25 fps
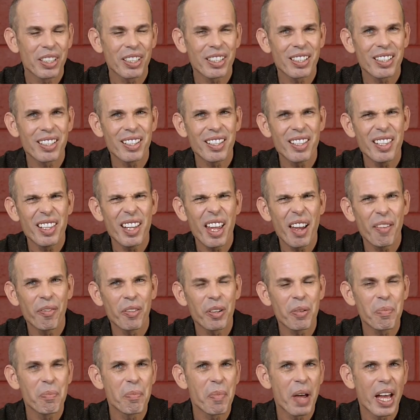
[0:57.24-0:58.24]
just
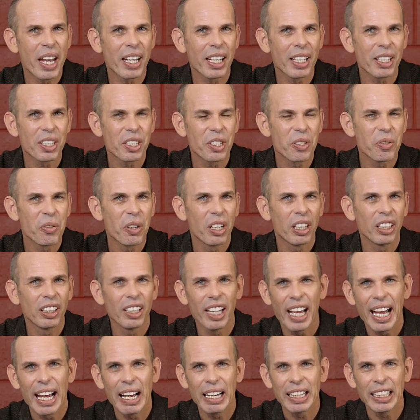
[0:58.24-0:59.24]
never managed to
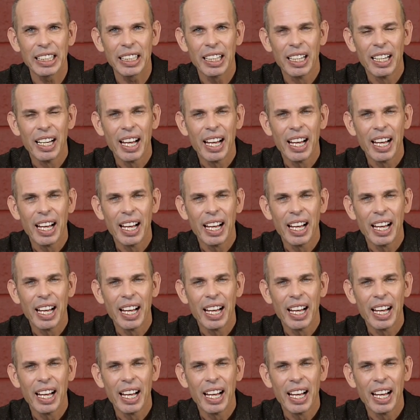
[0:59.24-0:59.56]
align